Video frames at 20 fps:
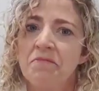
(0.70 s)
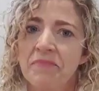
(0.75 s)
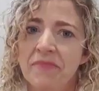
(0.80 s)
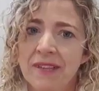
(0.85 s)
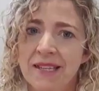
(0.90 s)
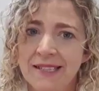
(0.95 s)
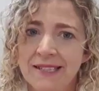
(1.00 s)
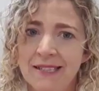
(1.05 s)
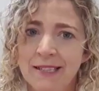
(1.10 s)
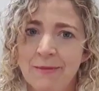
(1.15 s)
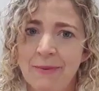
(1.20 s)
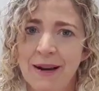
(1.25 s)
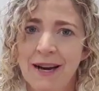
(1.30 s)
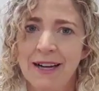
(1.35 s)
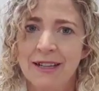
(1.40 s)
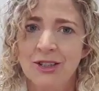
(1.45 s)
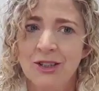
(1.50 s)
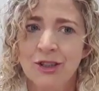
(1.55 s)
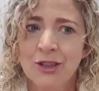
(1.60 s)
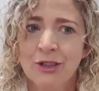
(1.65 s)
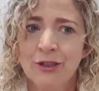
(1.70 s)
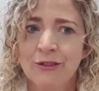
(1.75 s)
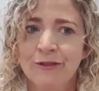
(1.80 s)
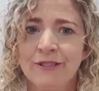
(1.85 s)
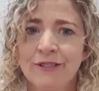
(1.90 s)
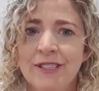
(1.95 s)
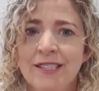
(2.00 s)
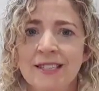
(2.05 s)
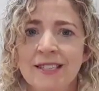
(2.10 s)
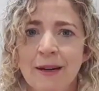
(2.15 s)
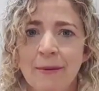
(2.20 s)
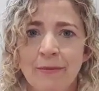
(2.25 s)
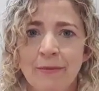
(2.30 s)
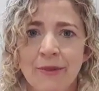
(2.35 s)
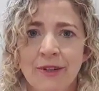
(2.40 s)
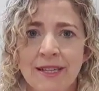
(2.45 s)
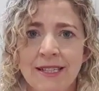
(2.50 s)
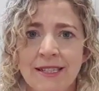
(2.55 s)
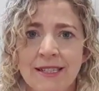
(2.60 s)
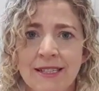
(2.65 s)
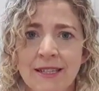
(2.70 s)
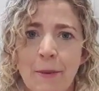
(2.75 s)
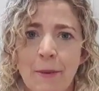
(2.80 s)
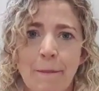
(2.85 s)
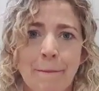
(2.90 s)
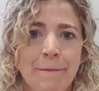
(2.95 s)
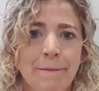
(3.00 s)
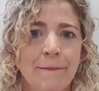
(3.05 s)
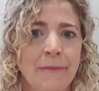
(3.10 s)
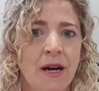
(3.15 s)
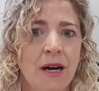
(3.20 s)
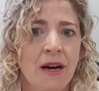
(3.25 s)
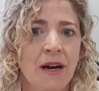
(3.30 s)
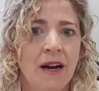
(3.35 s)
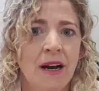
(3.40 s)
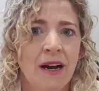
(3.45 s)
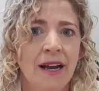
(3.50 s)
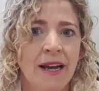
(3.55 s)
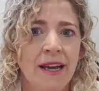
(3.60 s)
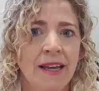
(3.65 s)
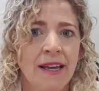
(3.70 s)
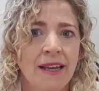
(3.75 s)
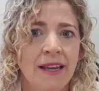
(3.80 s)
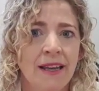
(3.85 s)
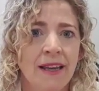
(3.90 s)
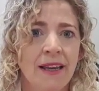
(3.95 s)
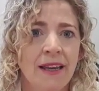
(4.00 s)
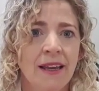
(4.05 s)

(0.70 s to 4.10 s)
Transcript: this is part 2. For some reason, my